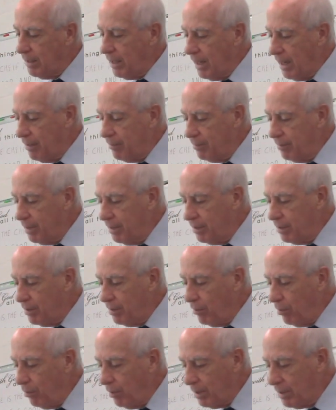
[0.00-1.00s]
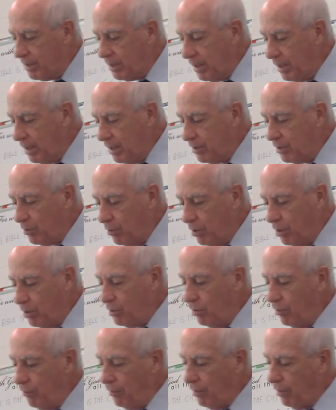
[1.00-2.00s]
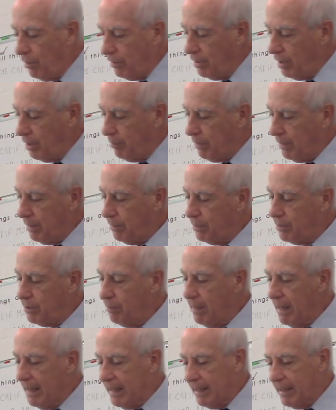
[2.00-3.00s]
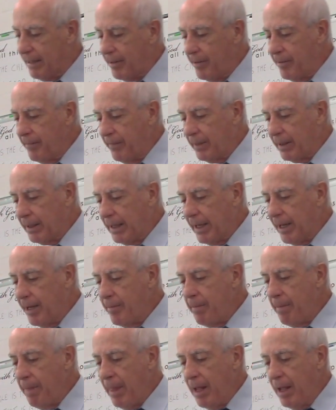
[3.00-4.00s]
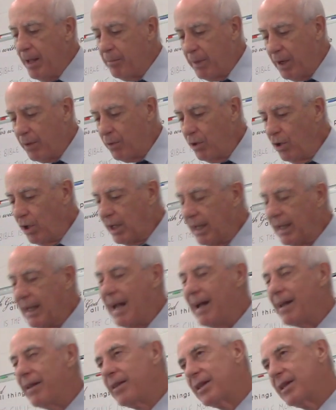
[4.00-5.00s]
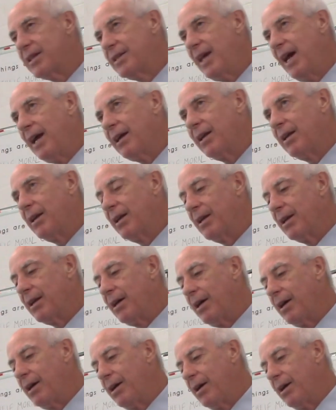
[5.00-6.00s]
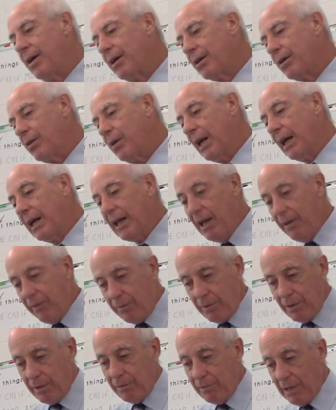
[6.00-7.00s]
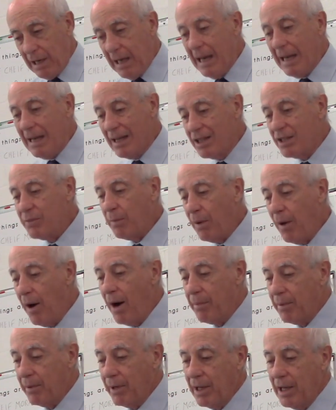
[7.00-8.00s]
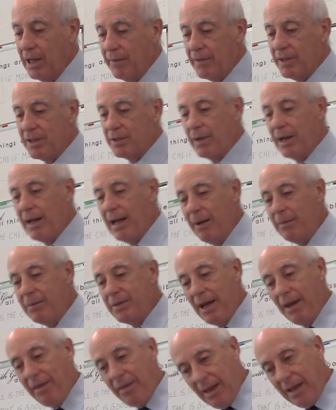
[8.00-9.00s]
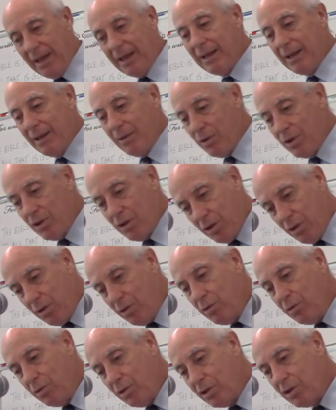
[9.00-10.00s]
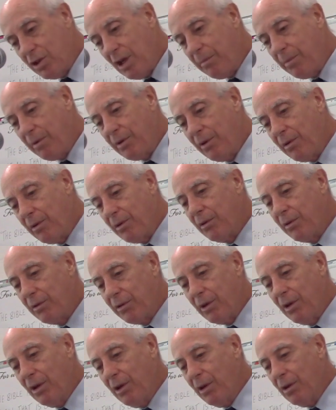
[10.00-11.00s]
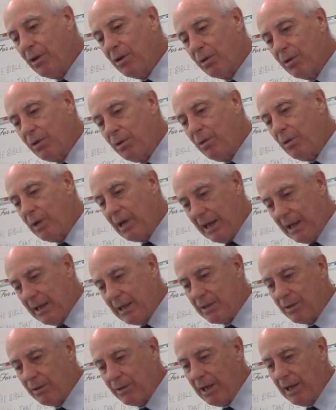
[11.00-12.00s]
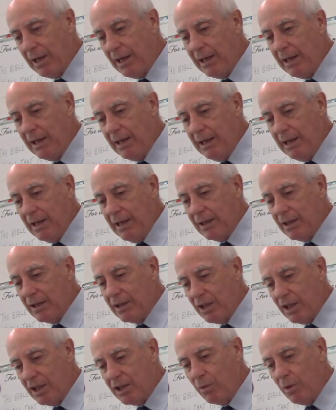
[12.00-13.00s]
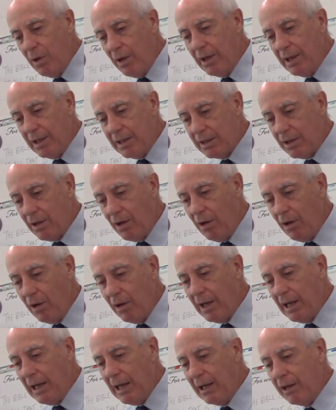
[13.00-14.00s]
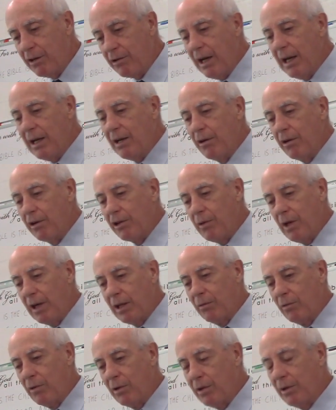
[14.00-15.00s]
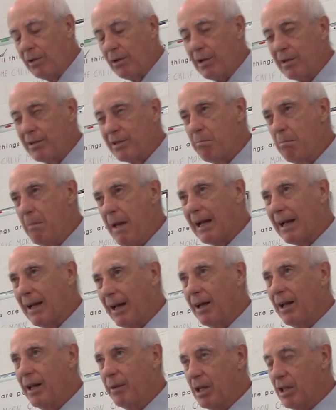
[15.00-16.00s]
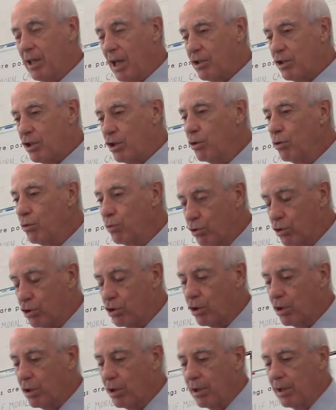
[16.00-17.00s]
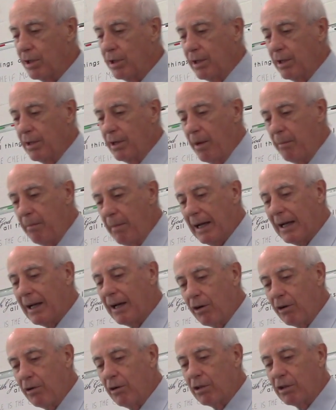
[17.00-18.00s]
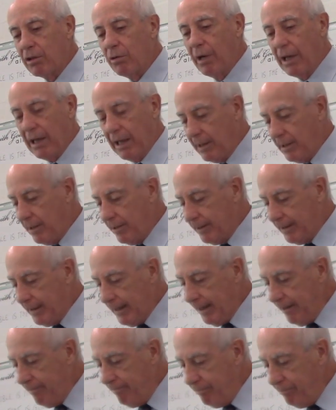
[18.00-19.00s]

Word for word: they entered into the holy city, and so on and so forth. And they appeared to many. Okay? But we're looking at the second quake. If we're reading this properly, and if this is what happens, I think it was two separate earthquakes. Okay? This one is called a great earthquake. There's mega. I mean, that's huge. A mega earthquake, okay?